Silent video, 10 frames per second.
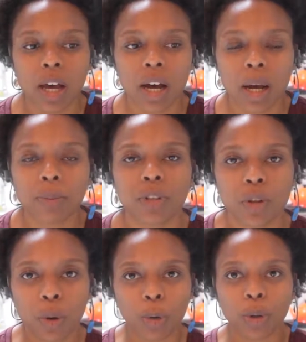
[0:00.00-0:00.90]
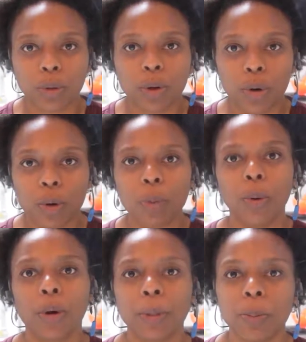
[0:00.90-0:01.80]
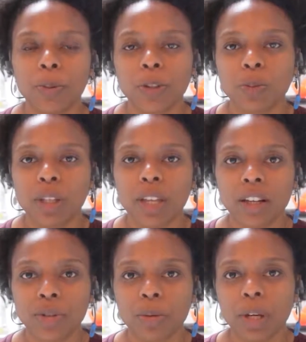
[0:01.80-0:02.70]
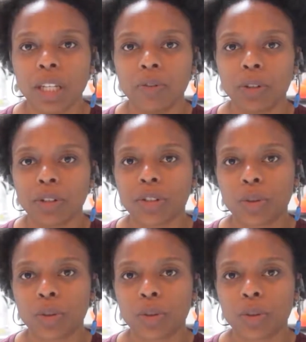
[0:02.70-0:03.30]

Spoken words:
quote-unquote poor people spend extra money versus